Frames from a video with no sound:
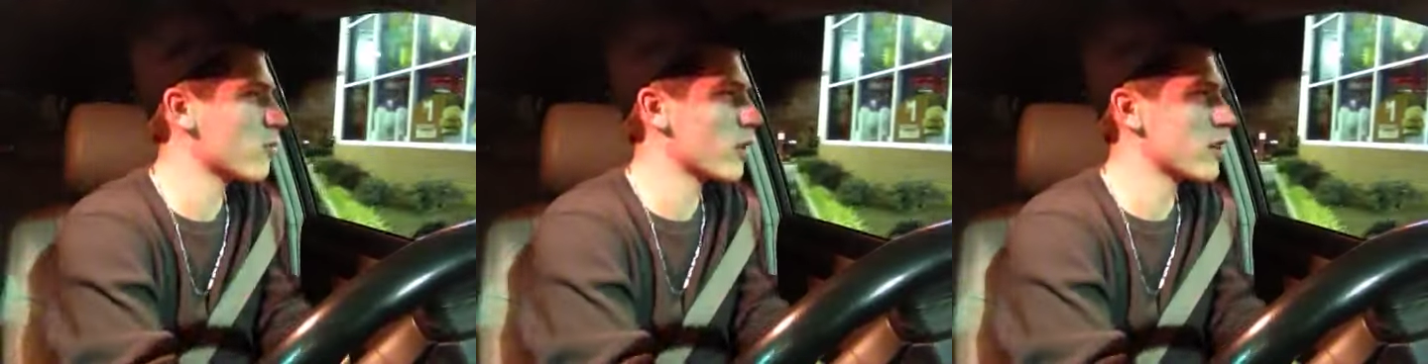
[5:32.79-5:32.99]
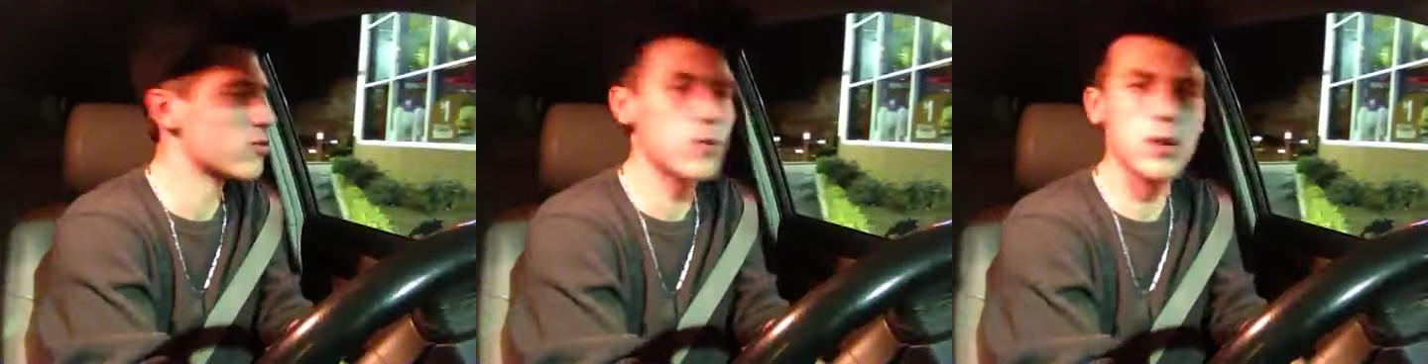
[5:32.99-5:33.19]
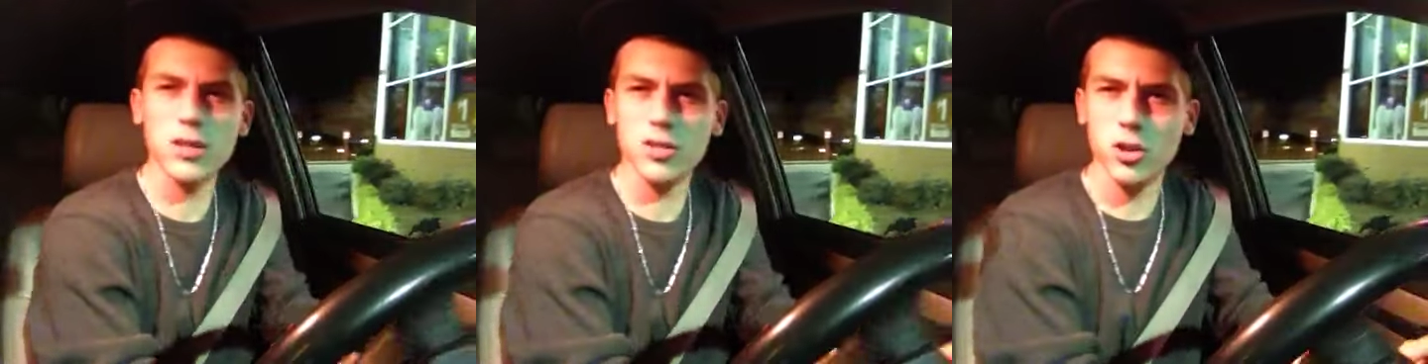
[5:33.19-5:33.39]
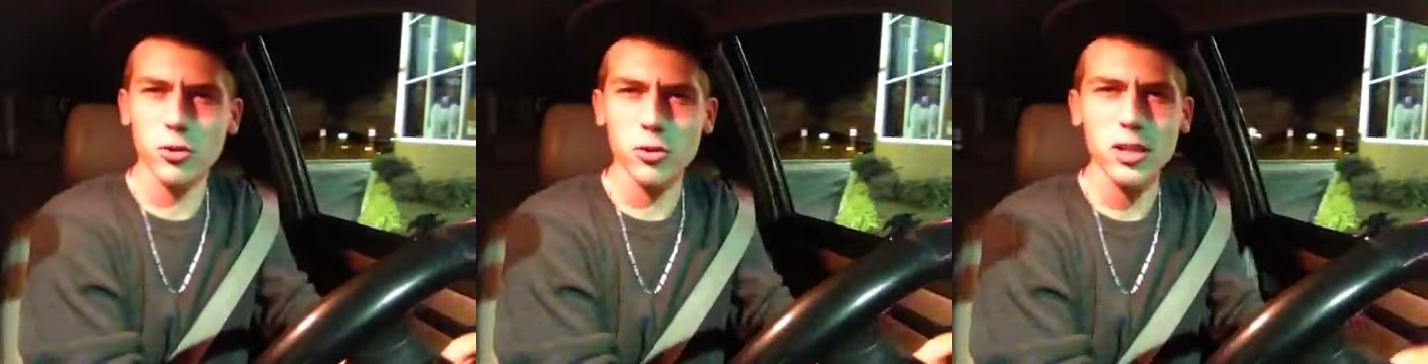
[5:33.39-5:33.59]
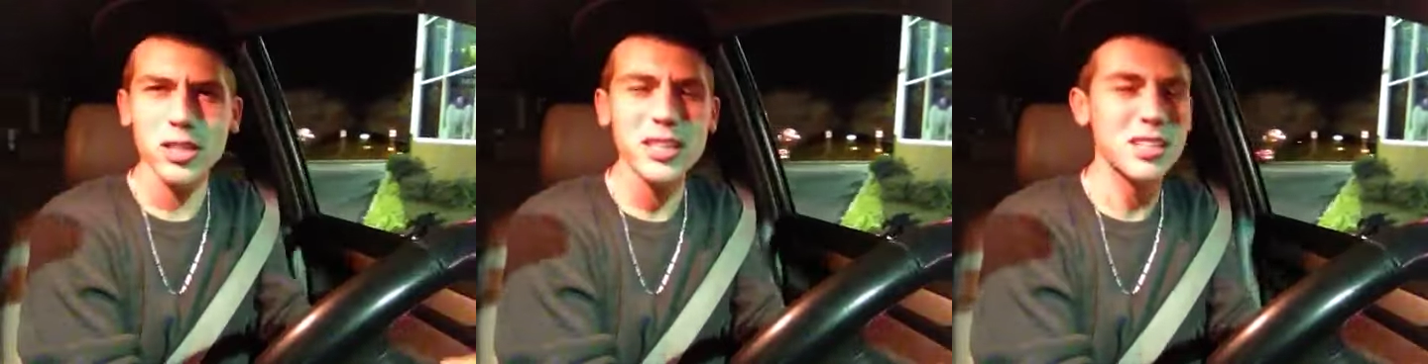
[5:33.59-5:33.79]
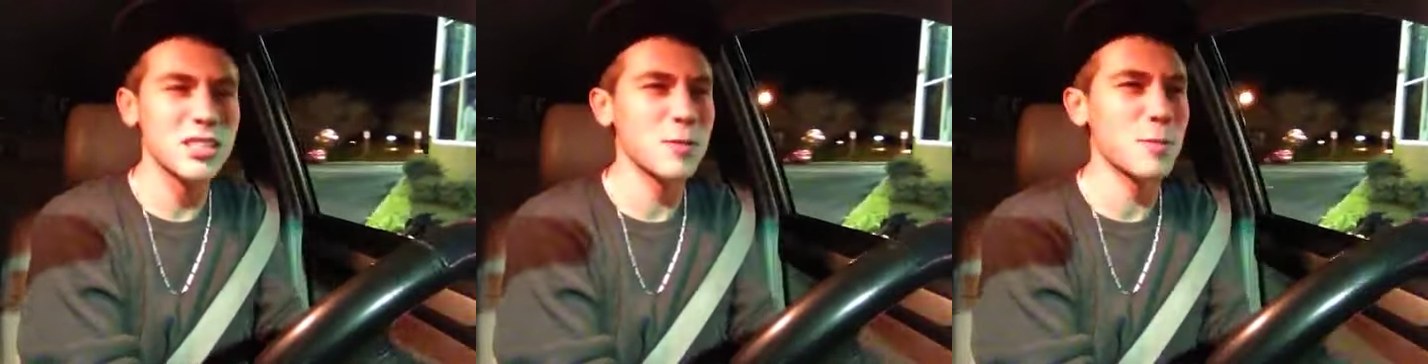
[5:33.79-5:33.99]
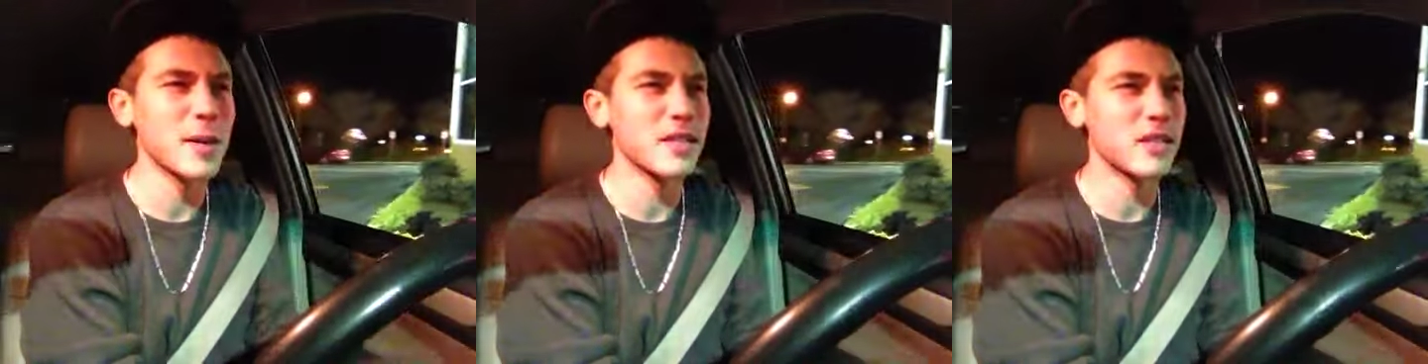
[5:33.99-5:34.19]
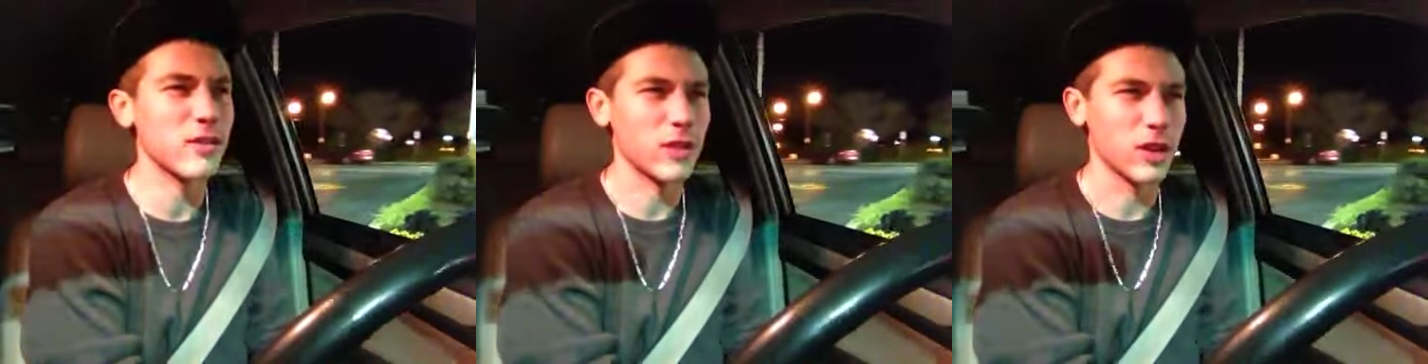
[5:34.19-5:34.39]
restaurants are really
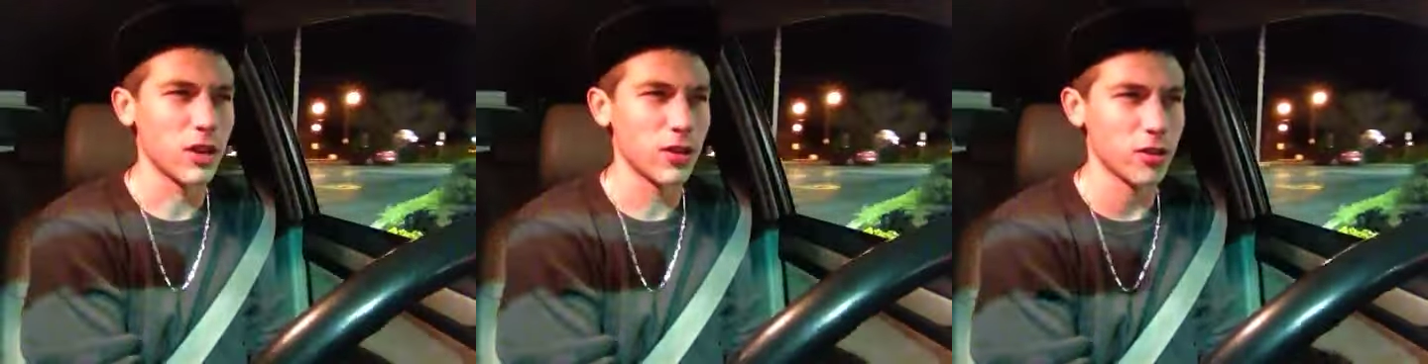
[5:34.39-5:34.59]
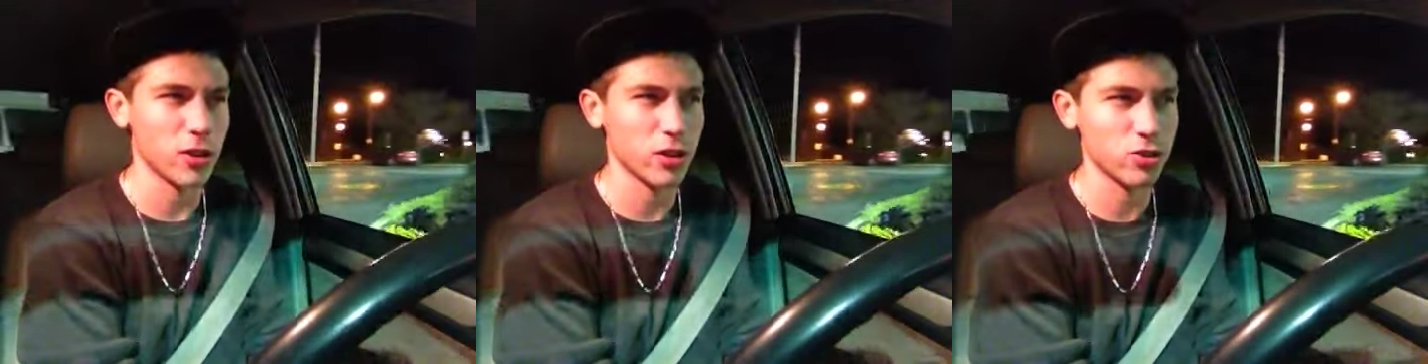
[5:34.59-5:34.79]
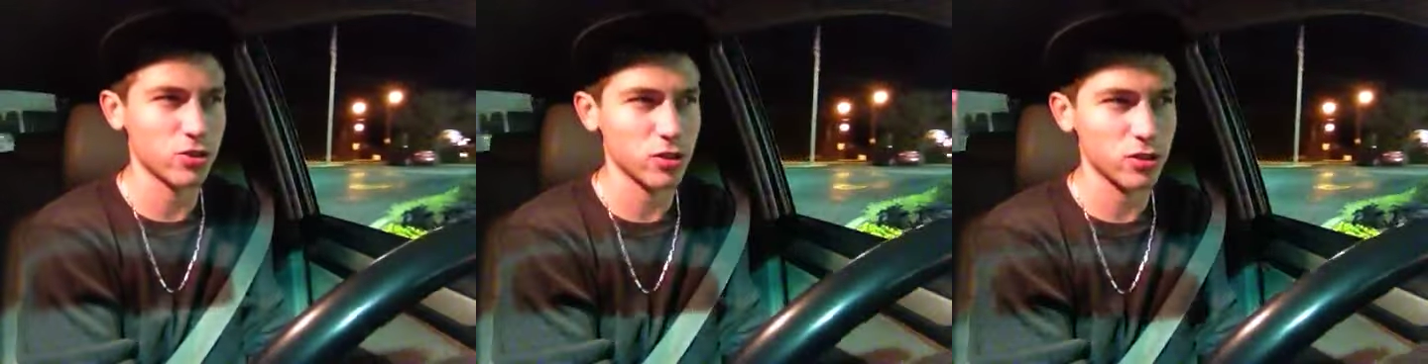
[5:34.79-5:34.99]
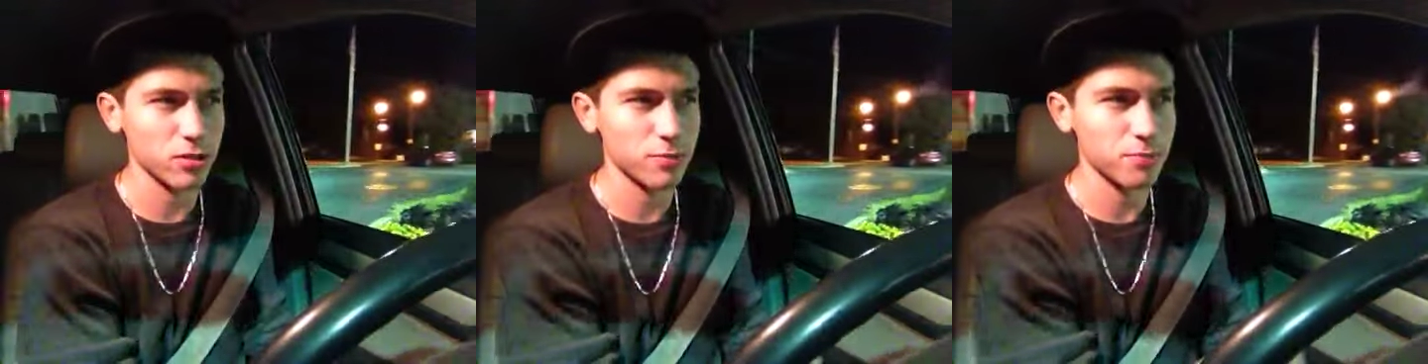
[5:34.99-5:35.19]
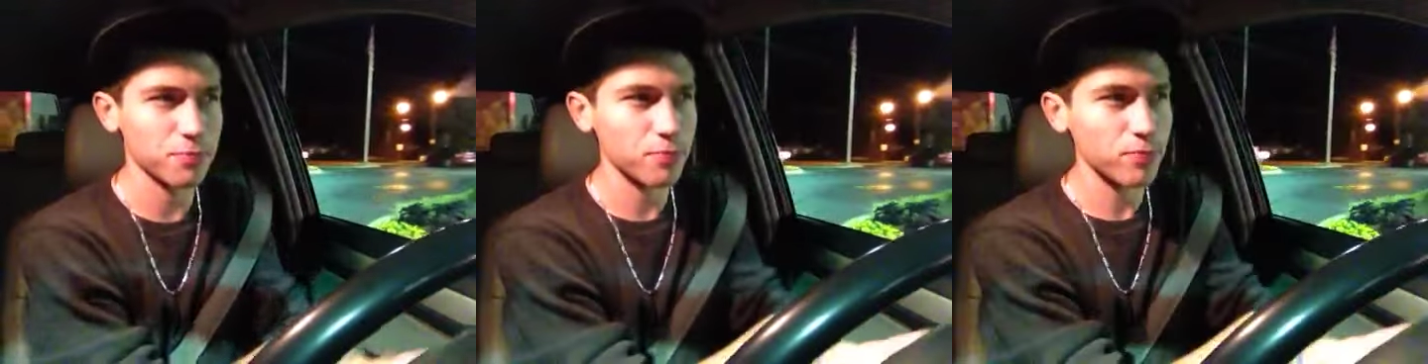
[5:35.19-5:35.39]
expensive in other countries.